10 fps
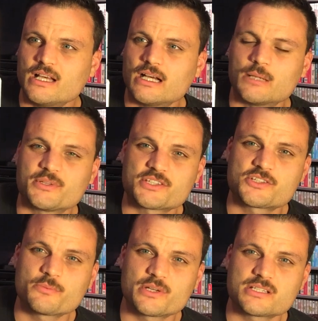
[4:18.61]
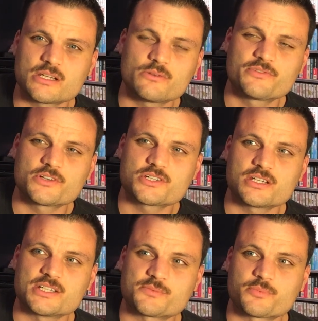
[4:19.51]
but the Super Nintendo
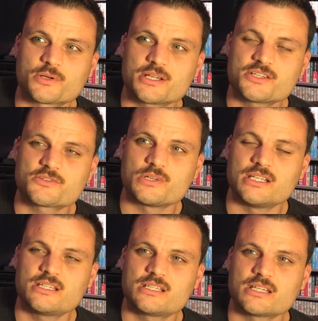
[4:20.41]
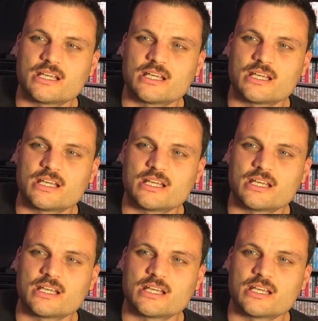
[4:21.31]
version is pretty sweet,